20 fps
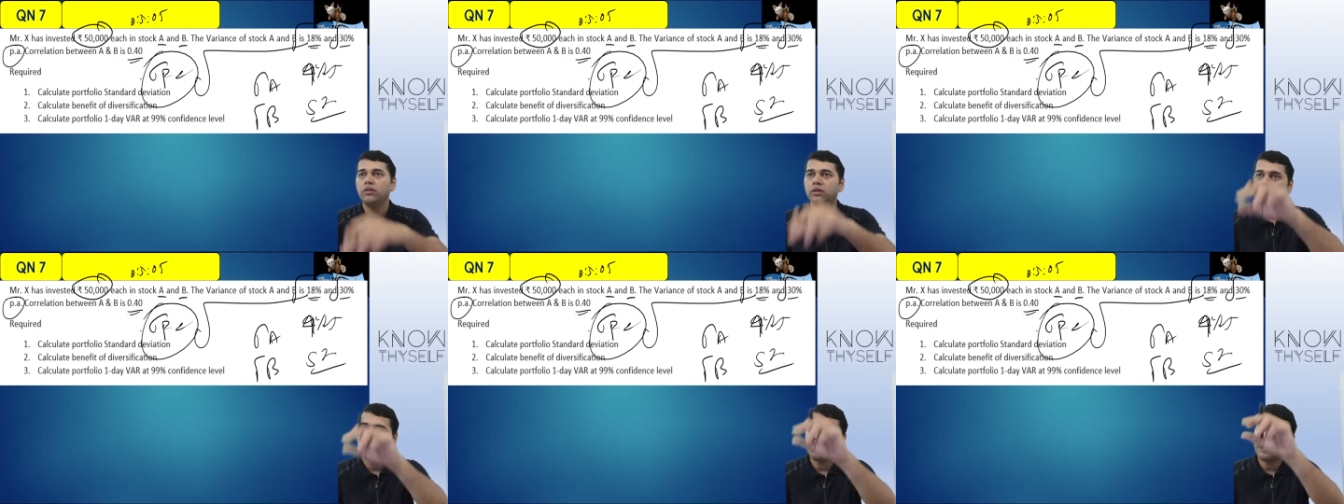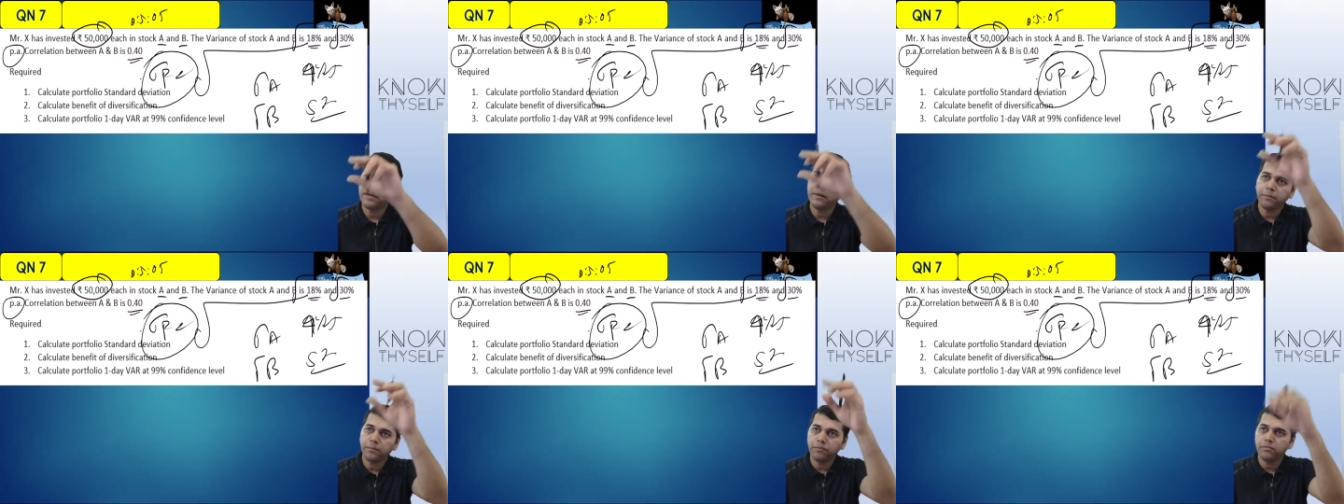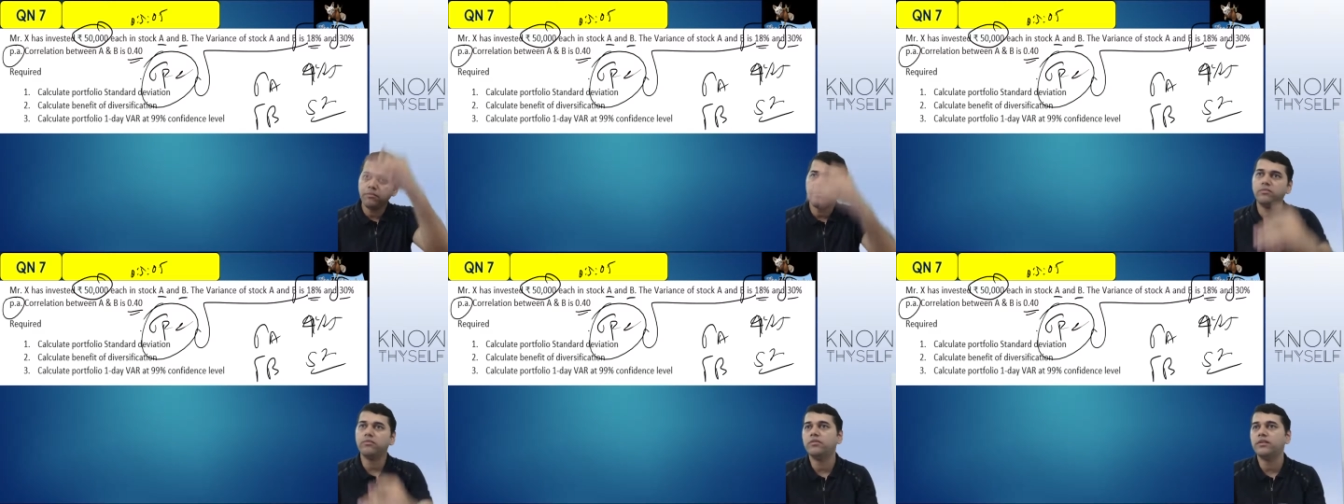my
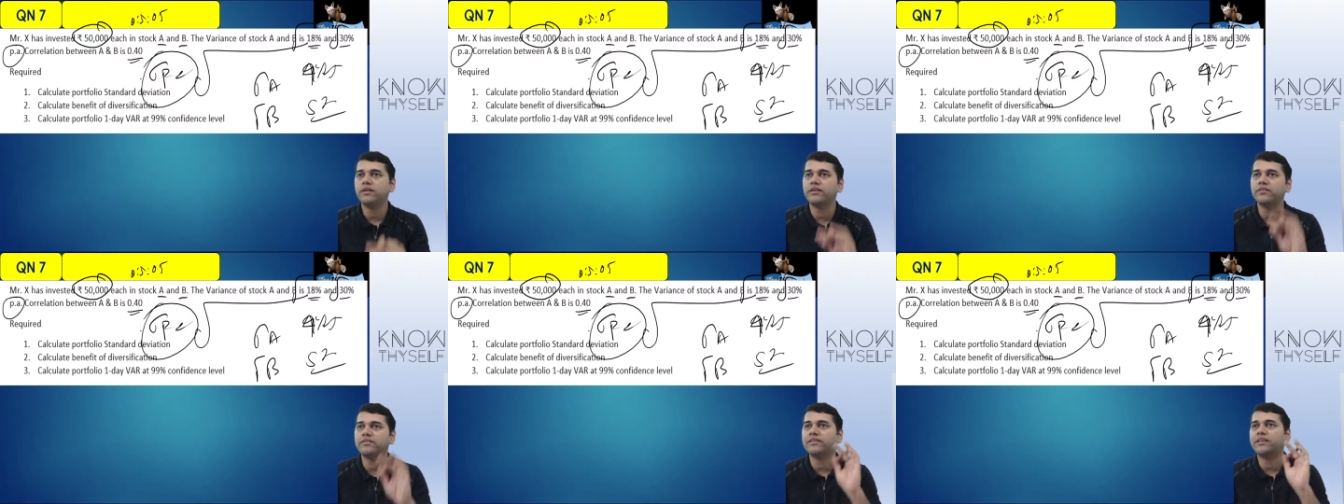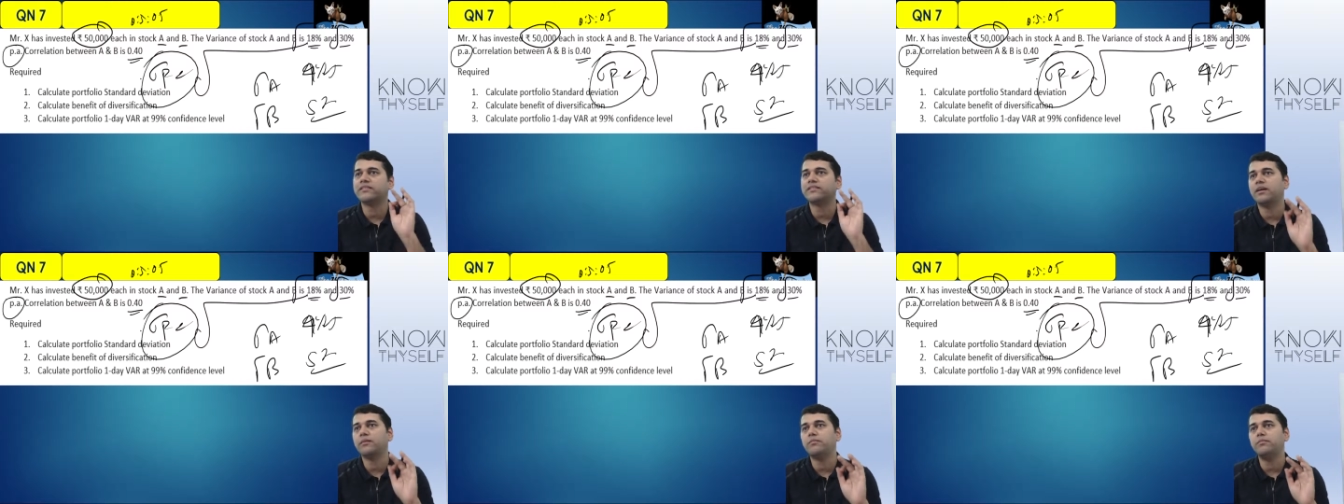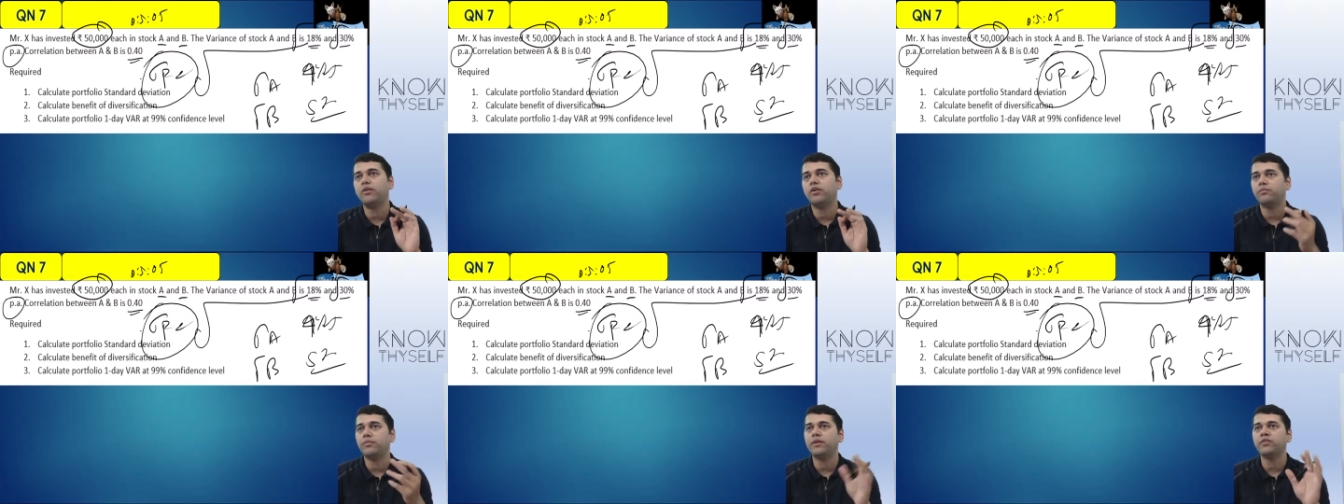risk has come
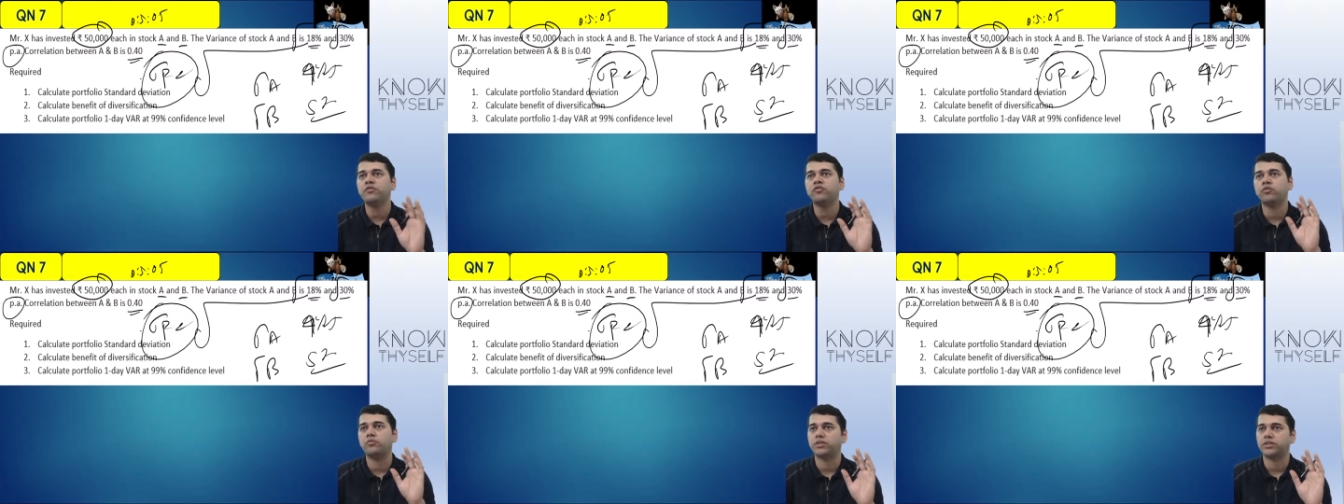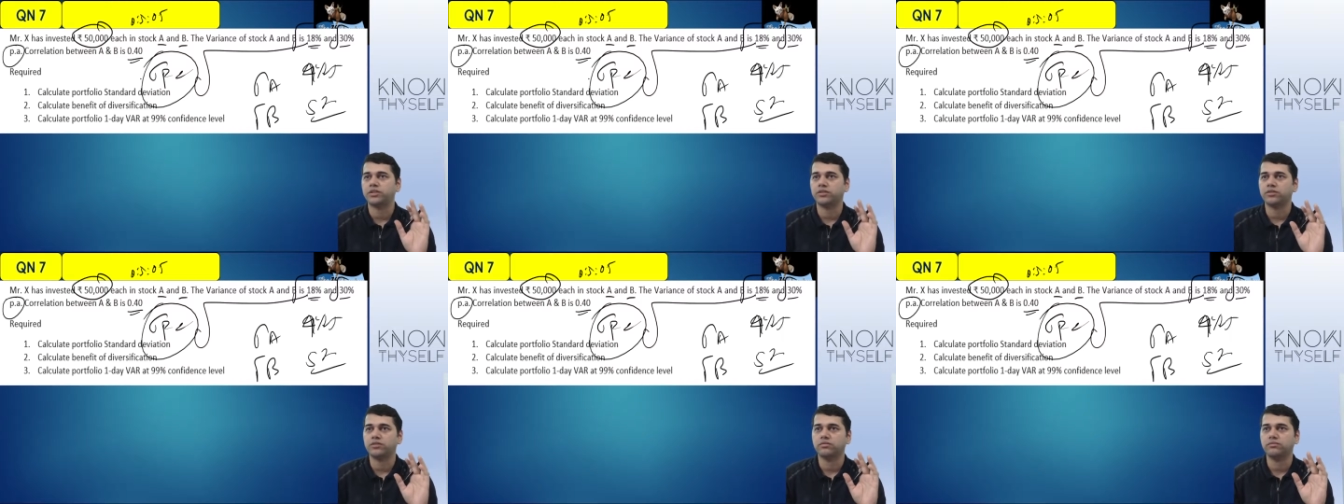down by so much.